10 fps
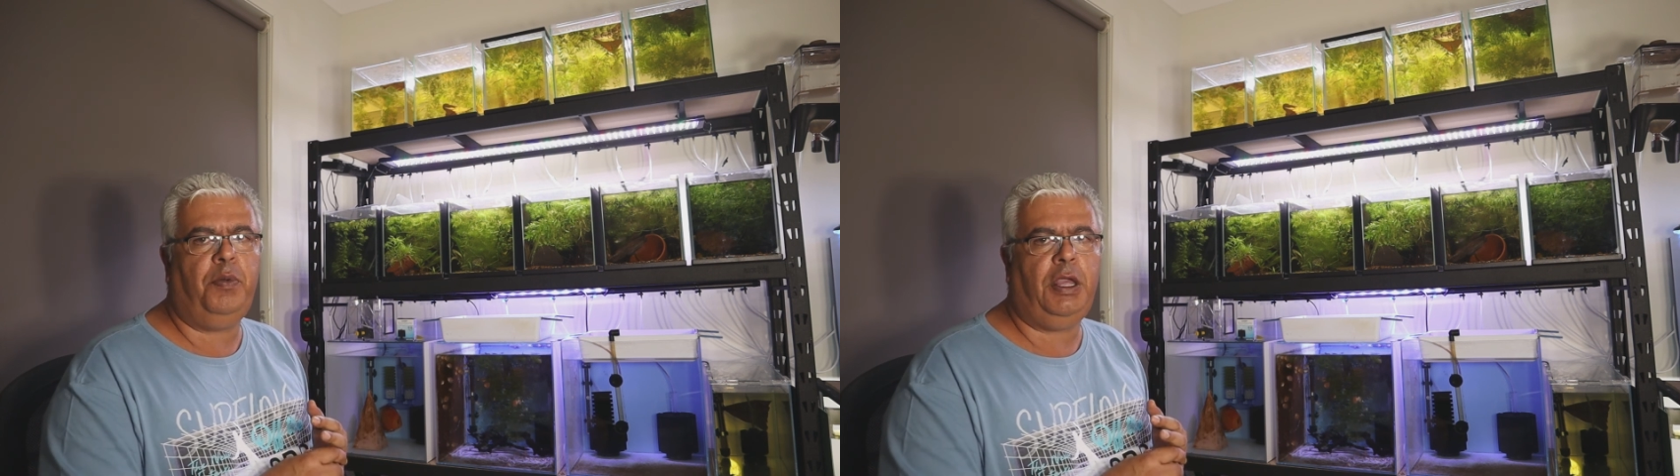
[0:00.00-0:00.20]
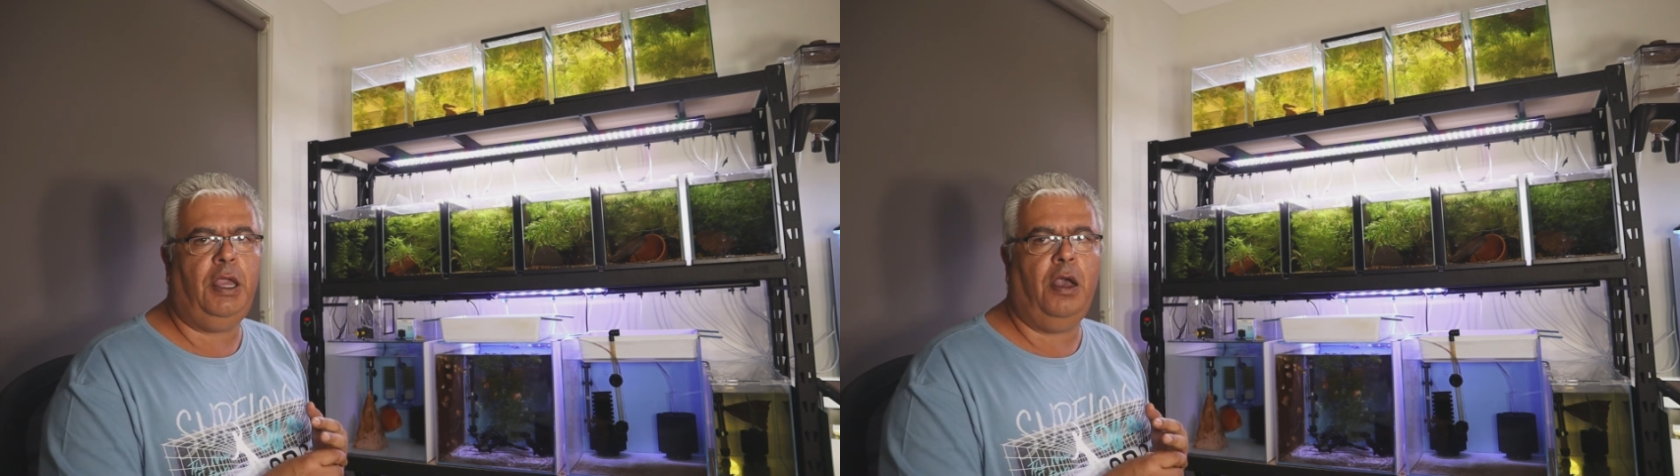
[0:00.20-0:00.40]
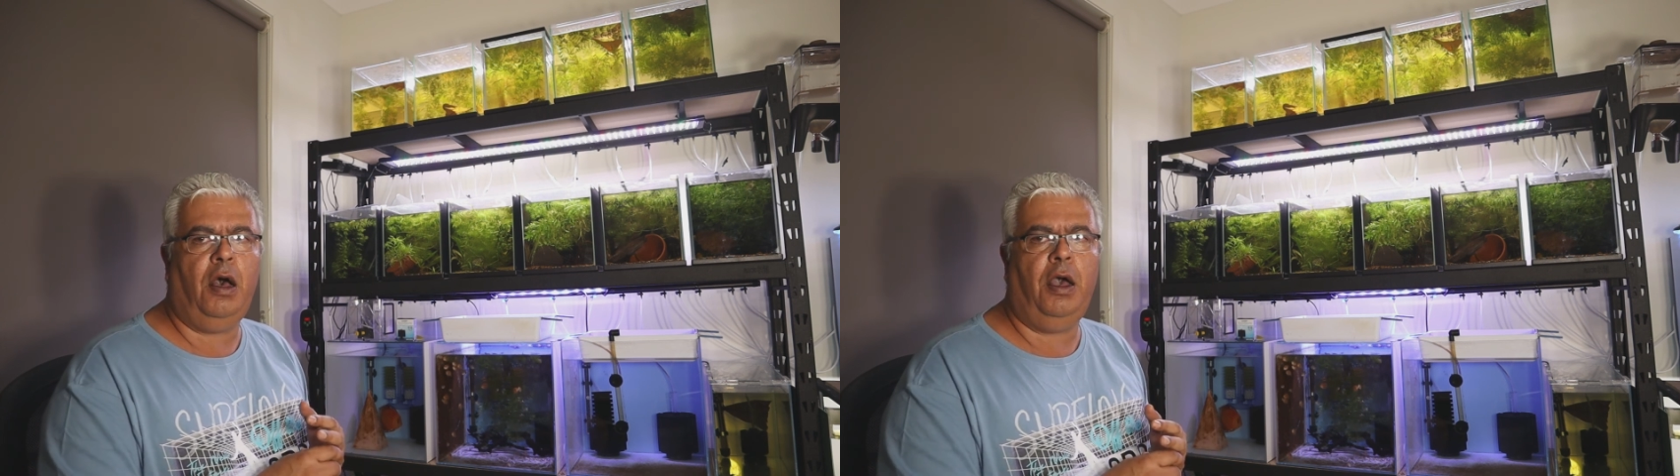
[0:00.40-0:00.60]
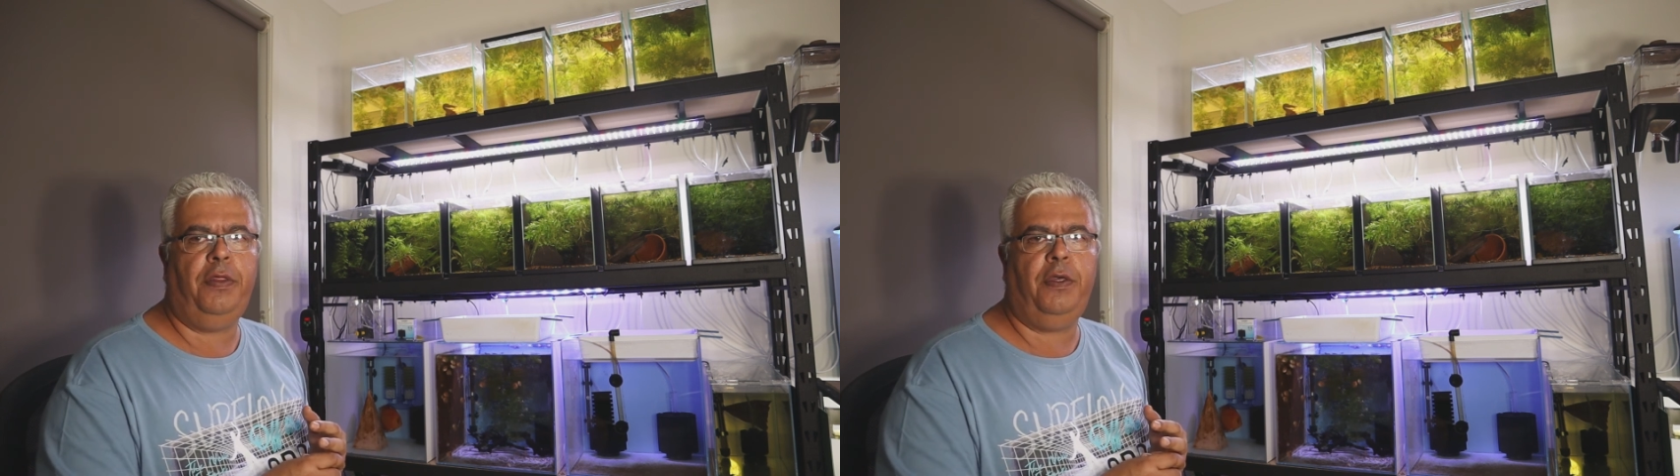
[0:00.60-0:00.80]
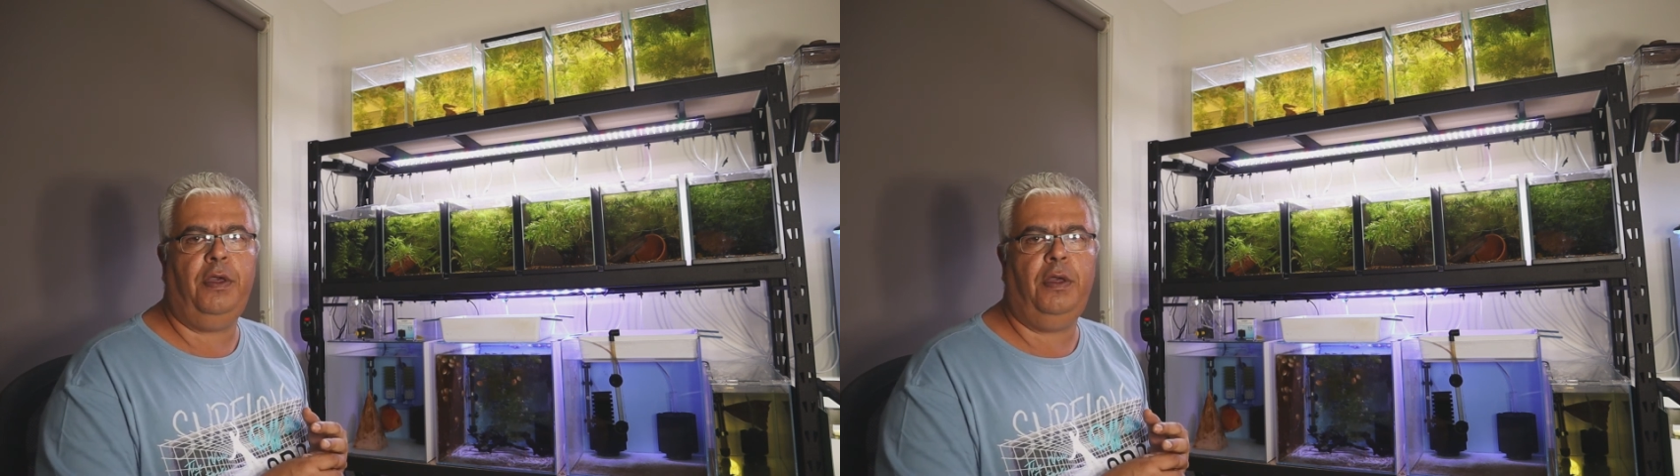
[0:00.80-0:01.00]
be
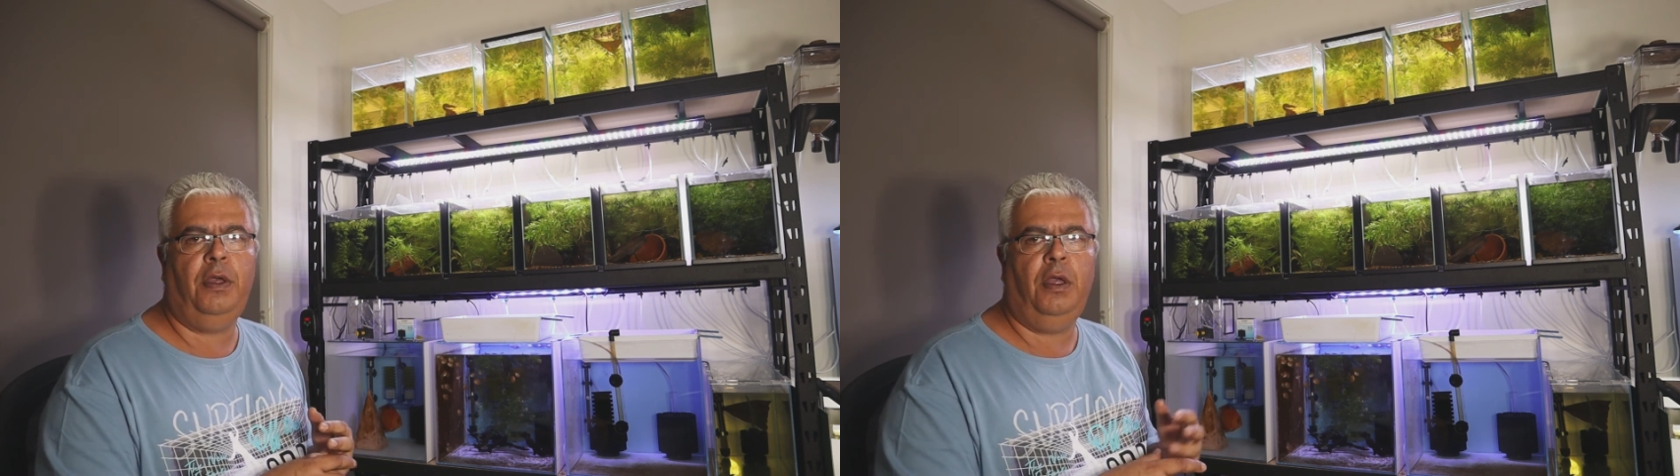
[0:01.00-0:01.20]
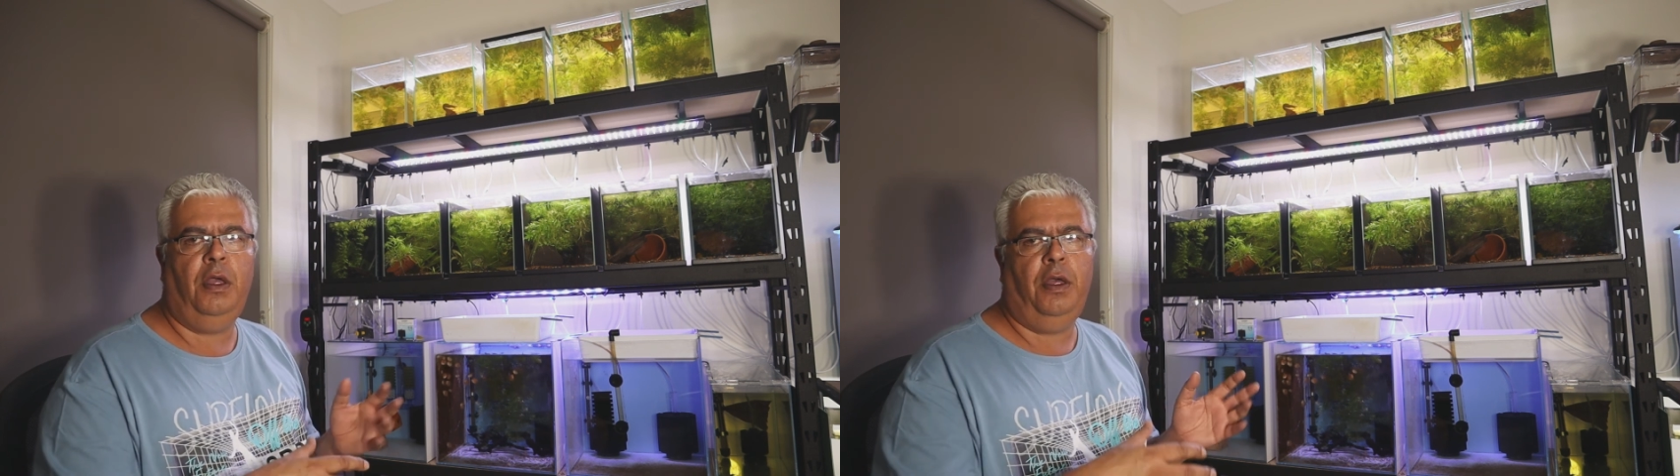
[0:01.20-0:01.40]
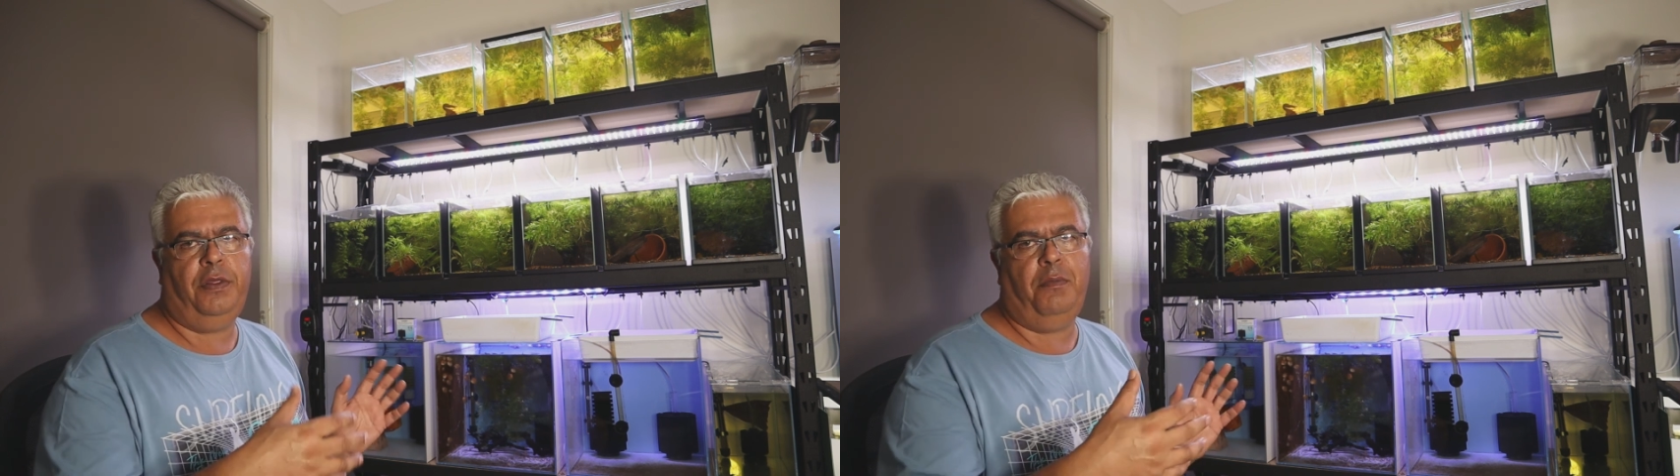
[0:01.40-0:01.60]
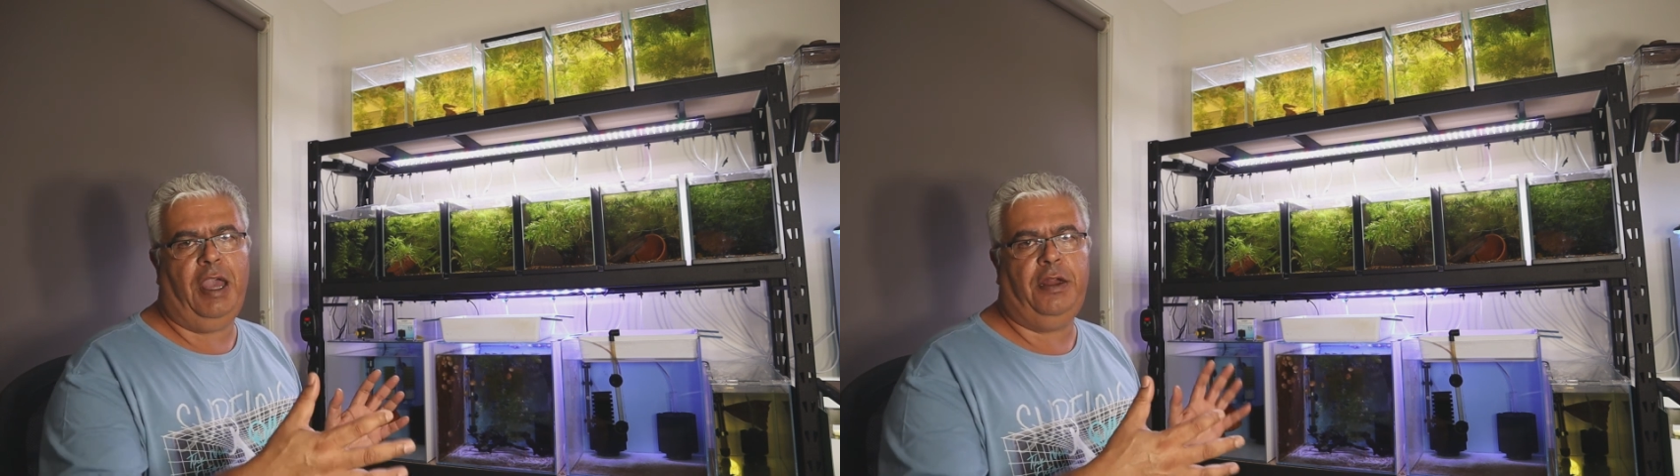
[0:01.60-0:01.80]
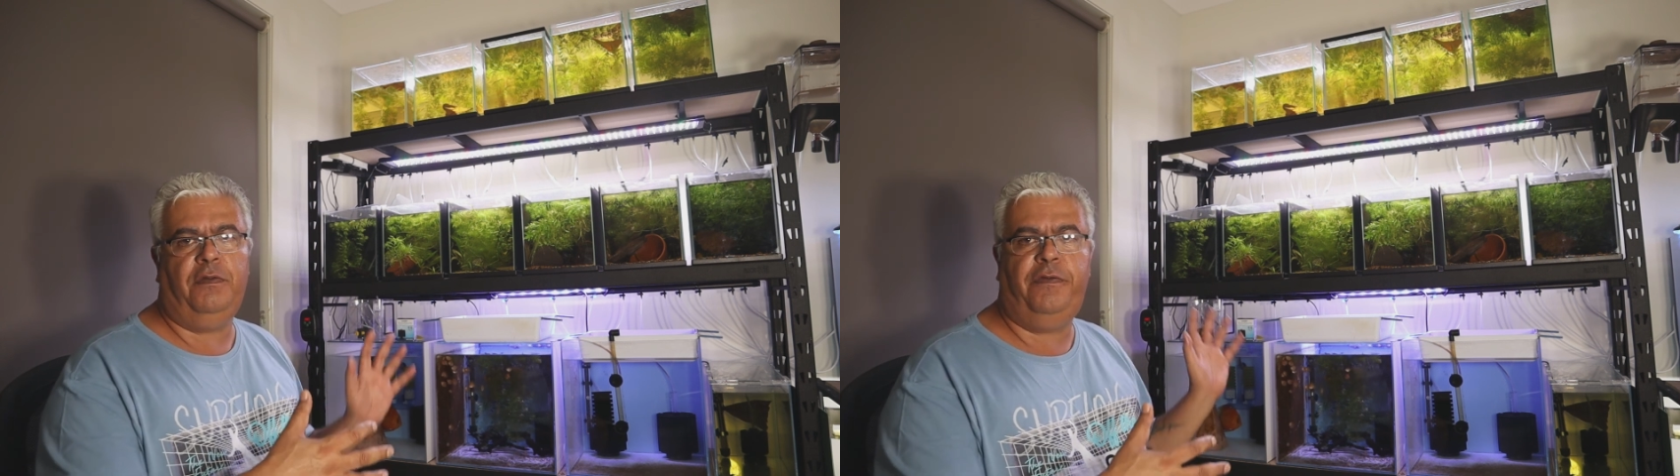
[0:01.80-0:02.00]
either the
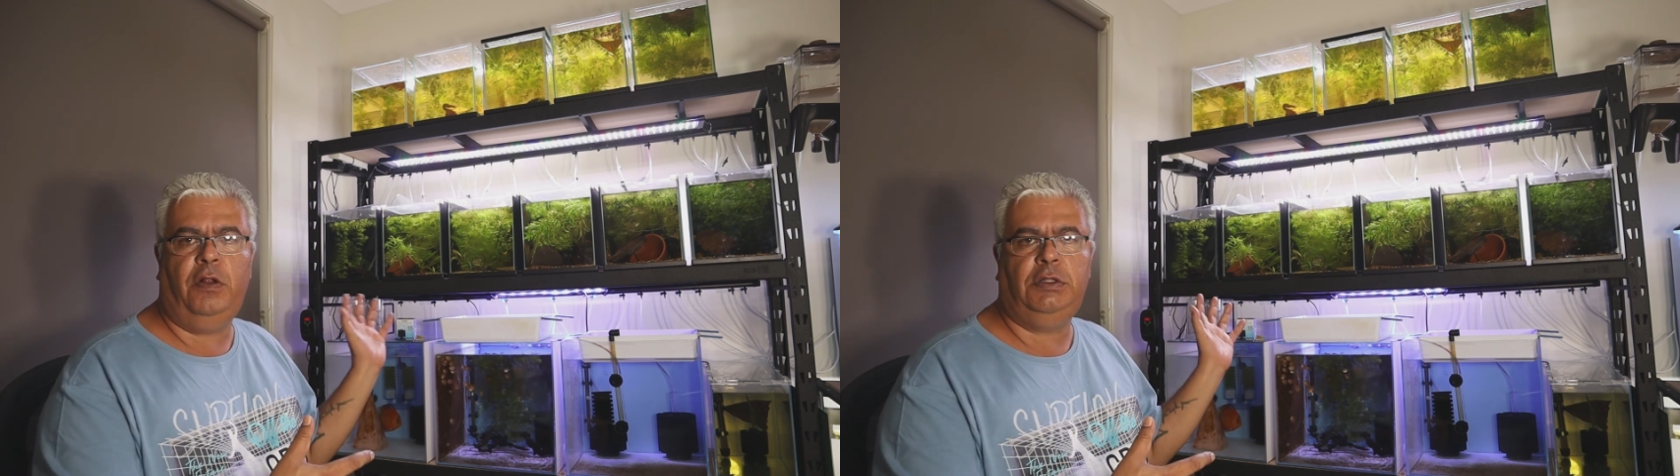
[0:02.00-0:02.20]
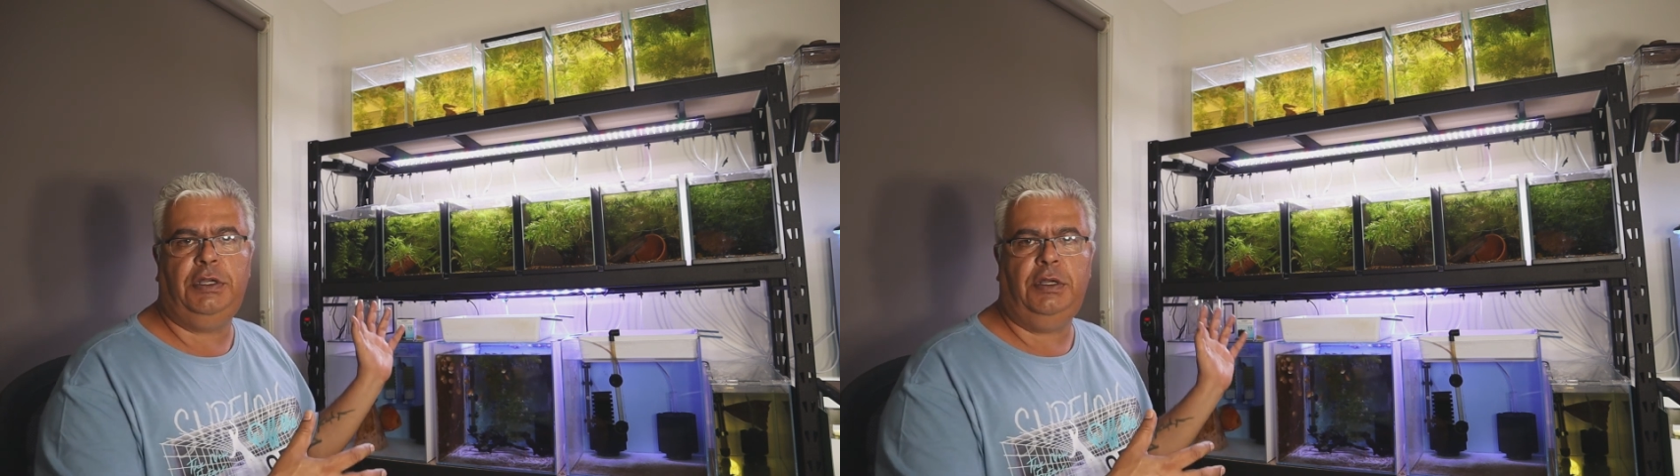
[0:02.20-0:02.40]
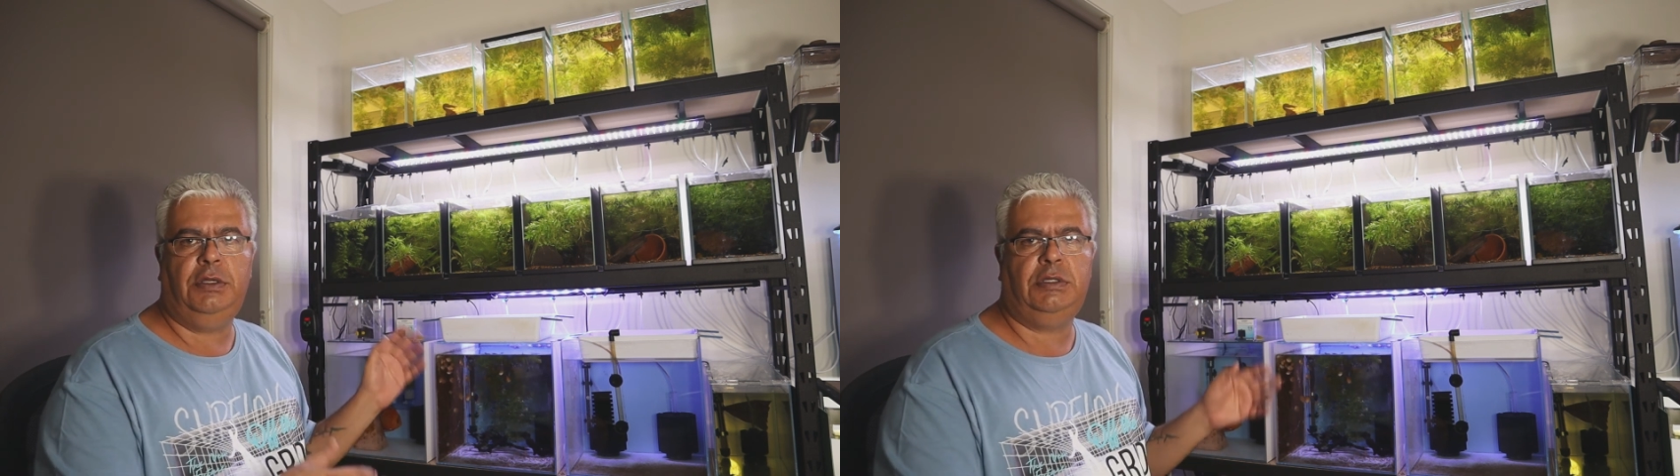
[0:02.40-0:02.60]
Madden filter,